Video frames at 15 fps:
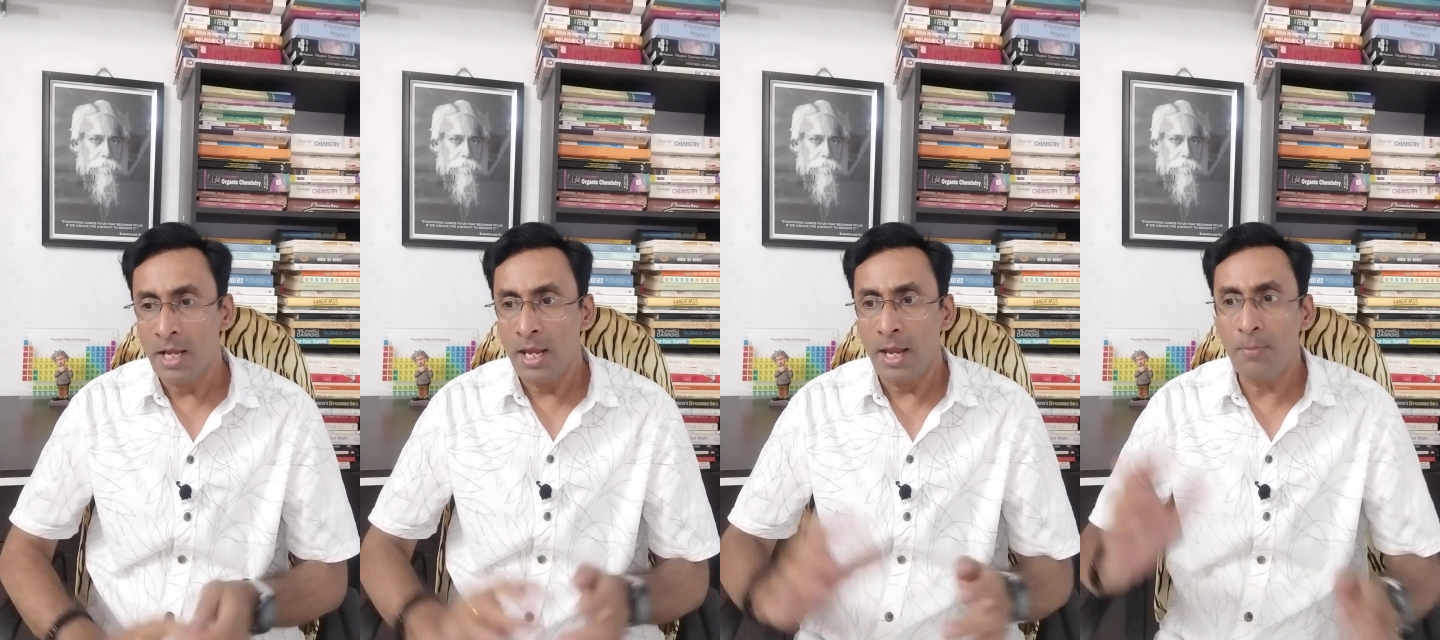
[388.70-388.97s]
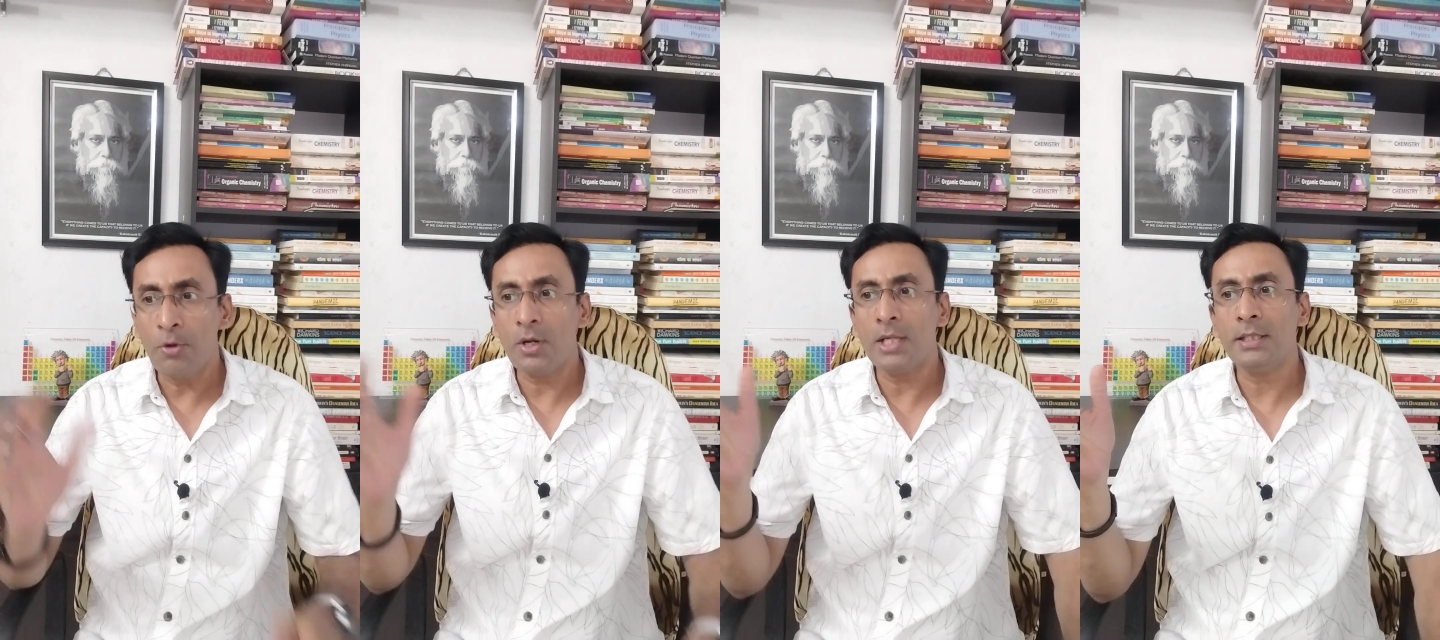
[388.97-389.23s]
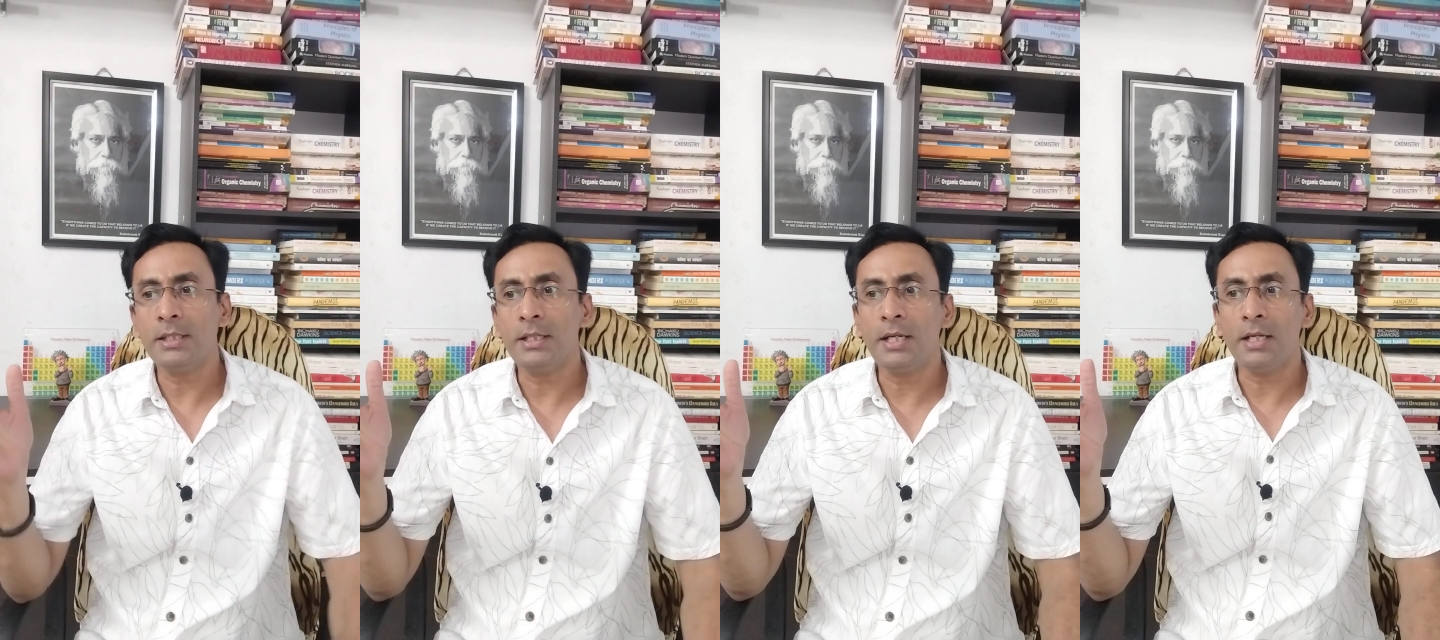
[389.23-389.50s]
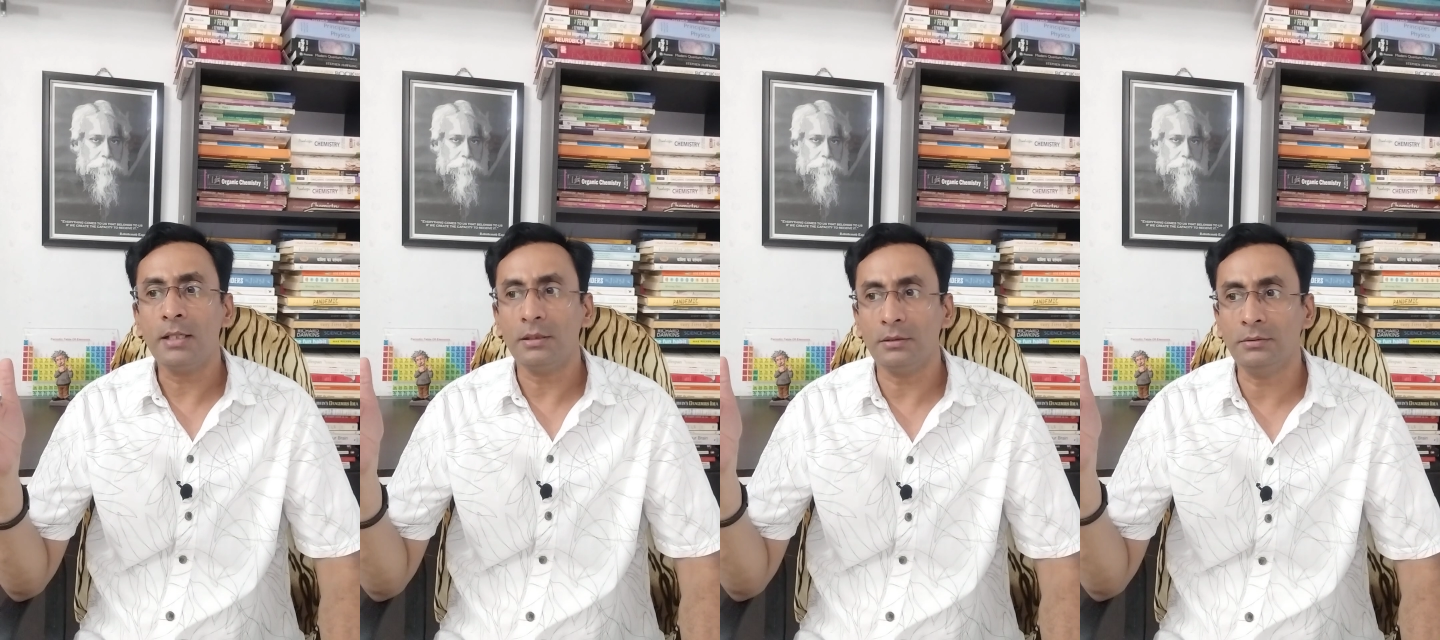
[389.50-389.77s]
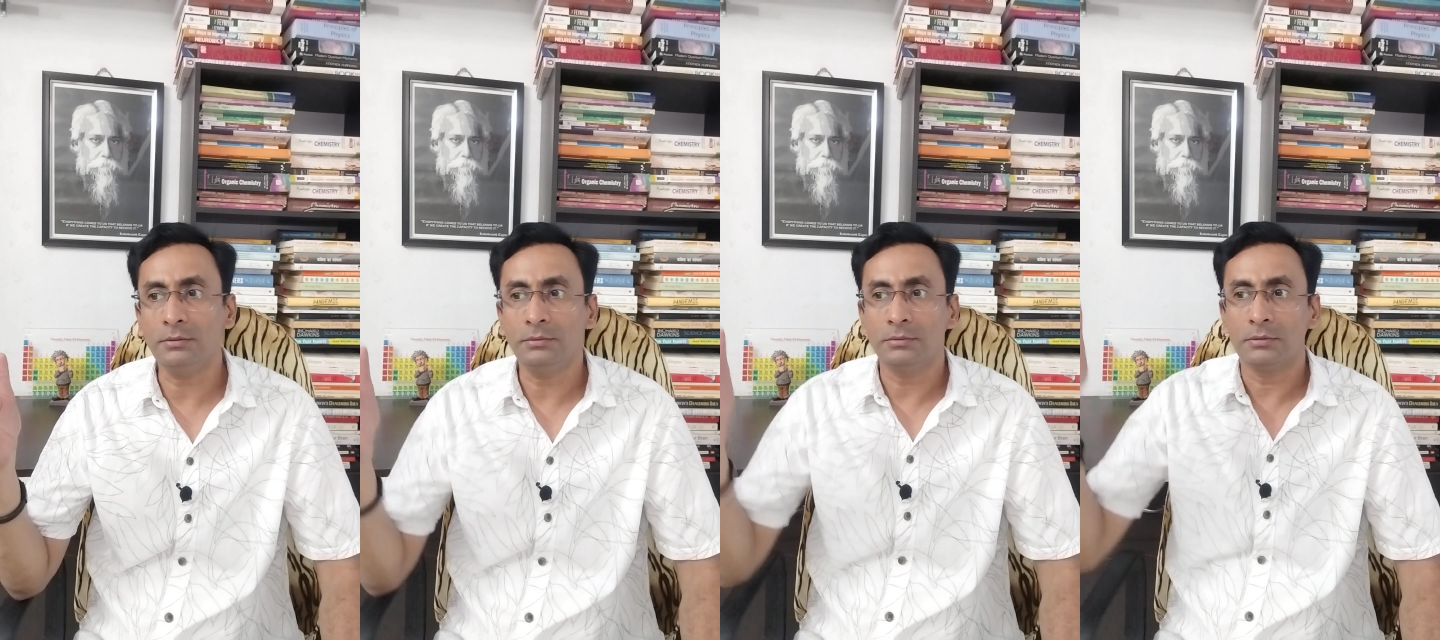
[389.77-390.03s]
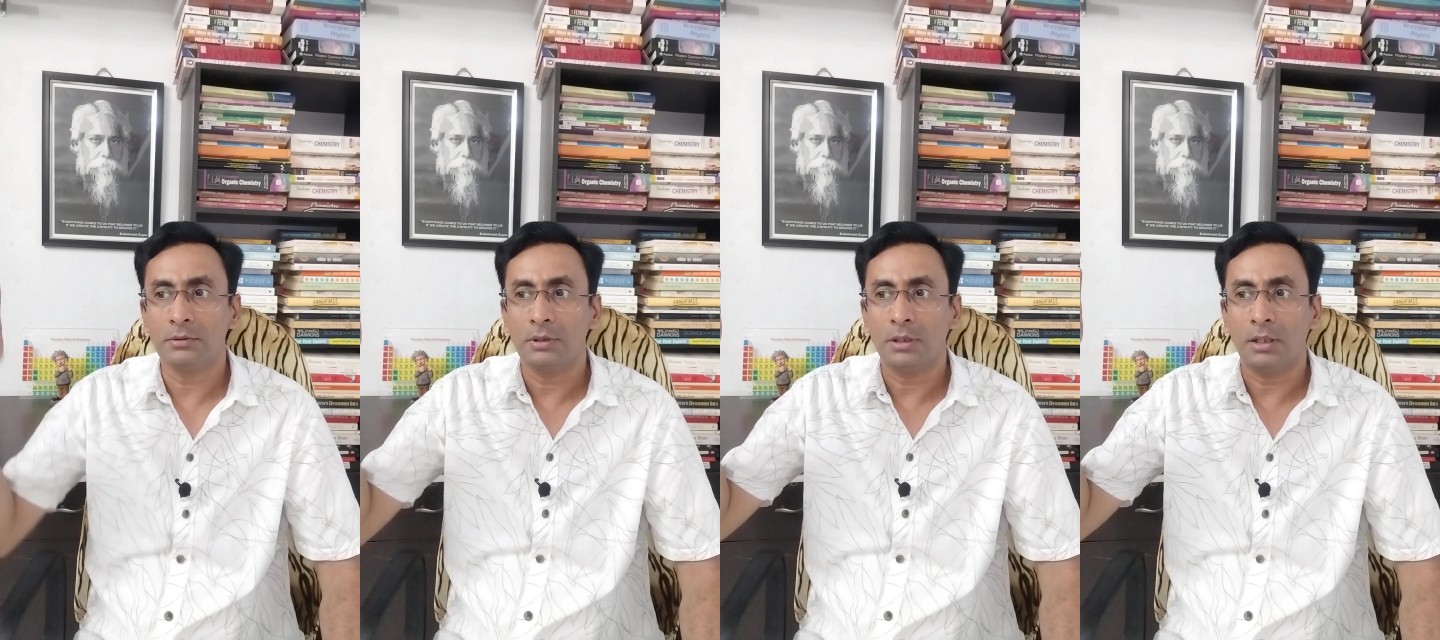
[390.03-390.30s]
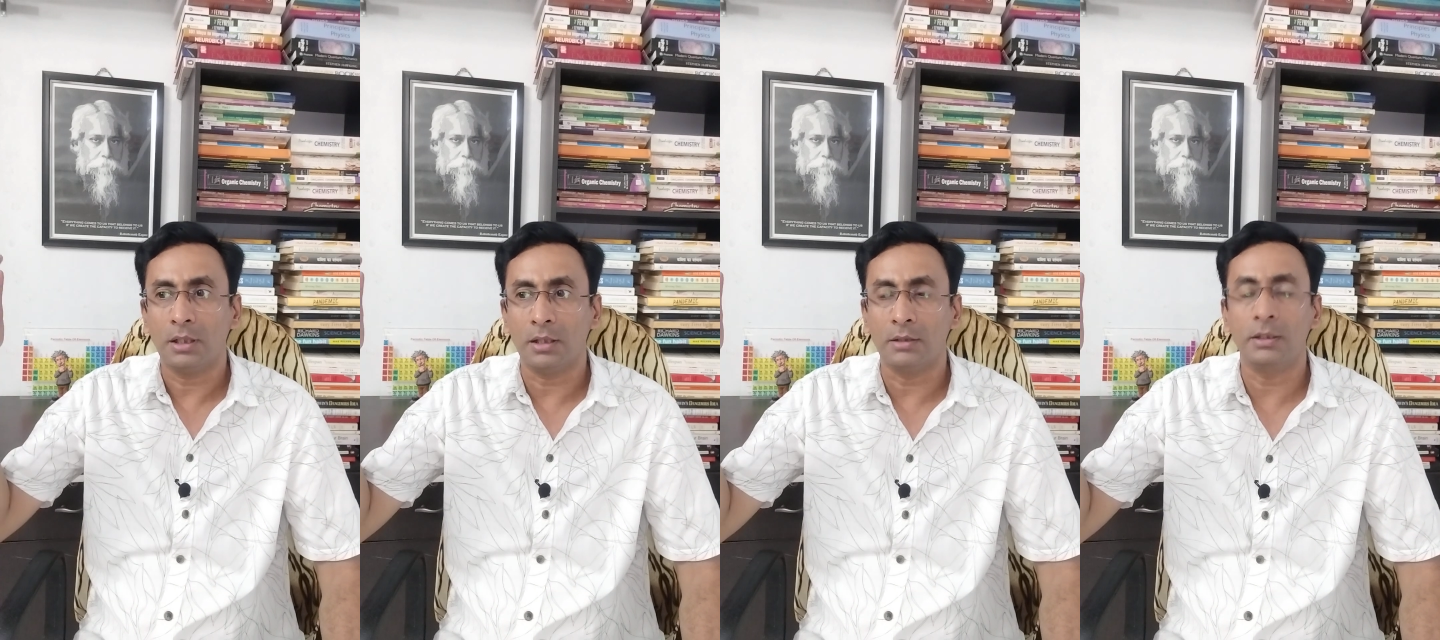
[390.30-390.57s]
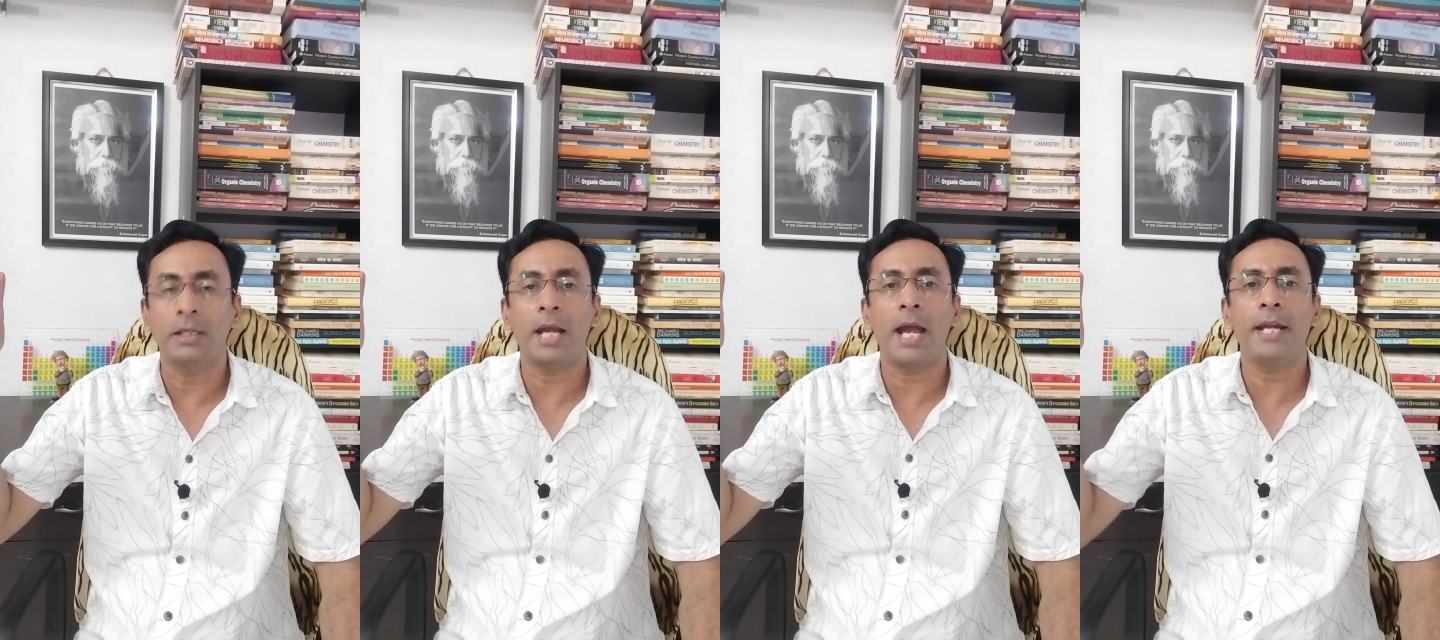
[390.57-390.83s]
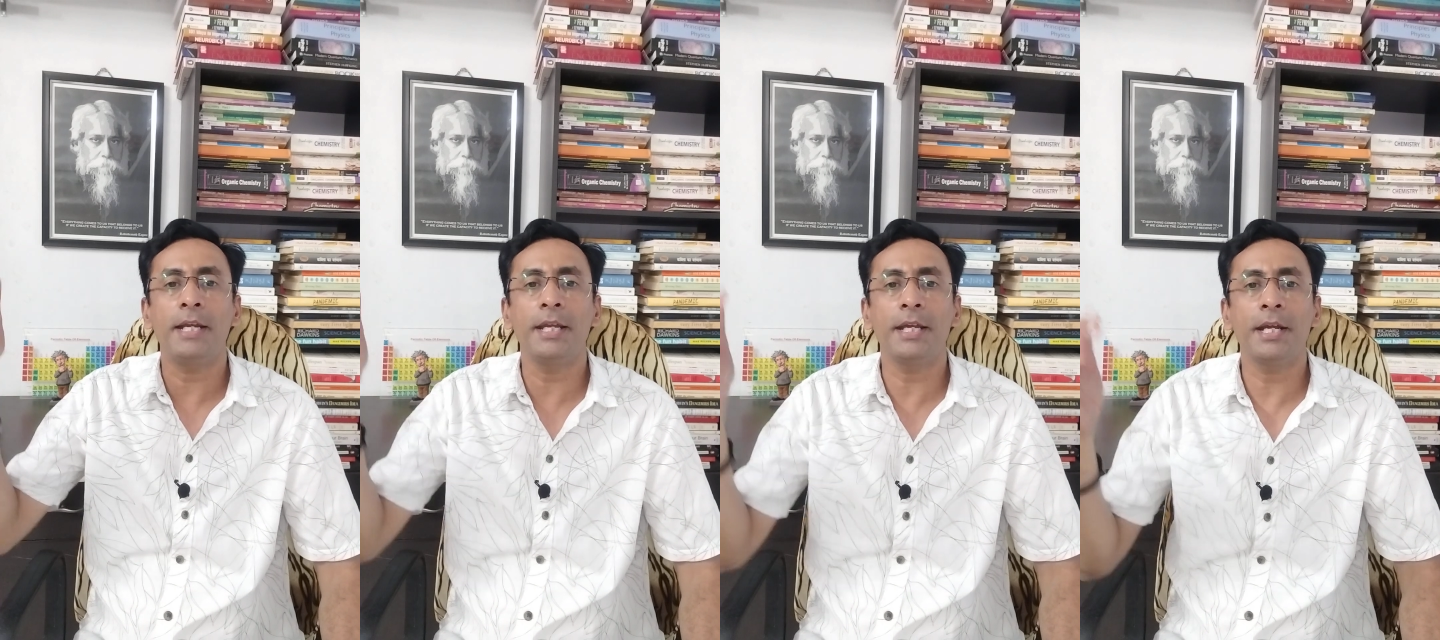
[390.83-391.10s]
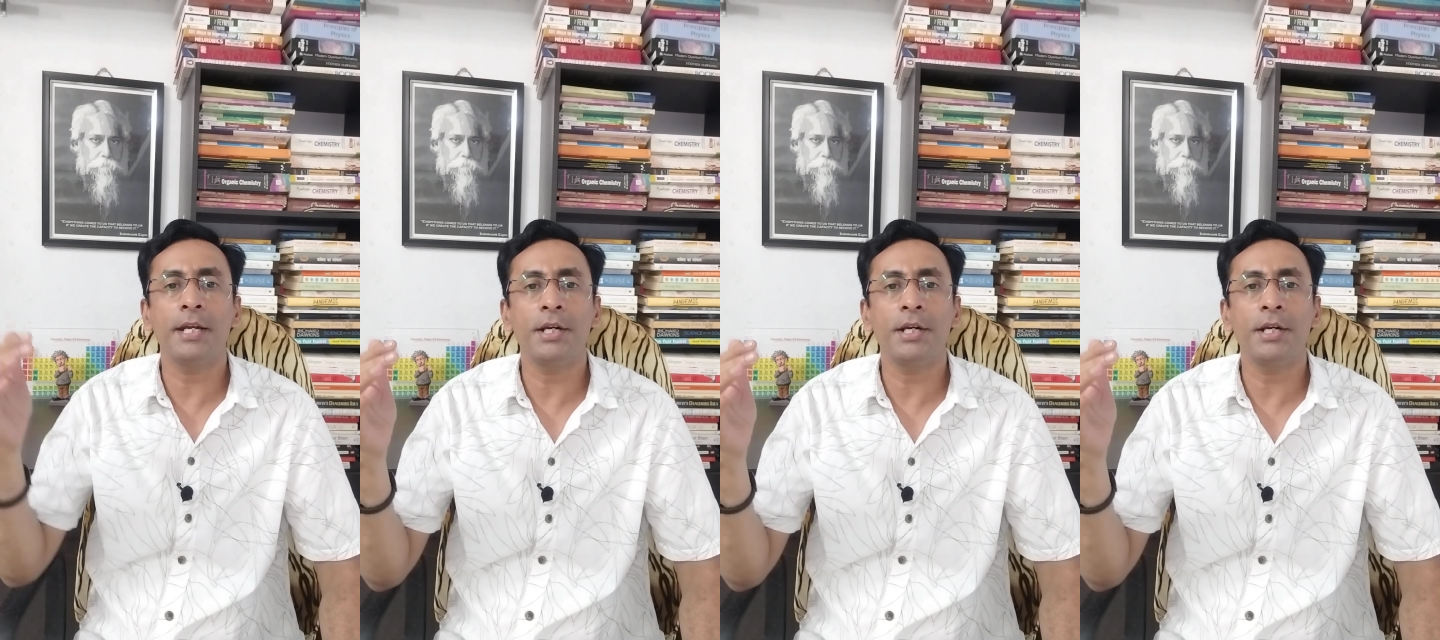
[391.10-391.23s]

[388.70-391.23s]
If you consider the kinetic